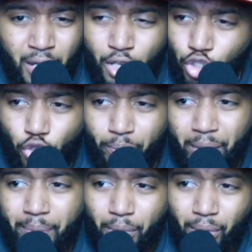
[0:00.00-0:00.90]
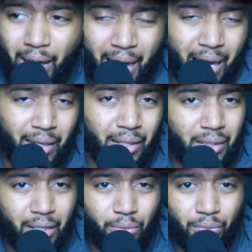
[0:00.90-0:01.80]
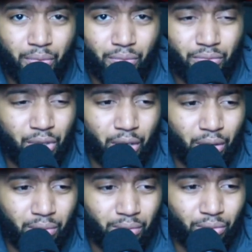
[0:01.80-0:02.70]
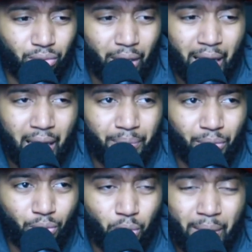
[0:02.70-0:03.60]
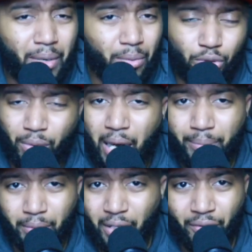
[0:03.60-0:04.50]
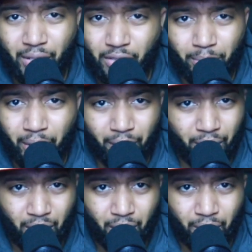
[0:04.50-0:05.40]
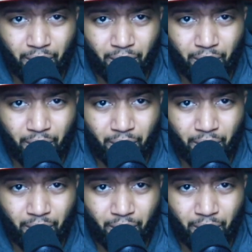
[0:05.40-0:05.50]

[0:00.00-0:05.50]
Two people were honestly, you know, robbed. Wemby was robbed of Defensive Player of the Year.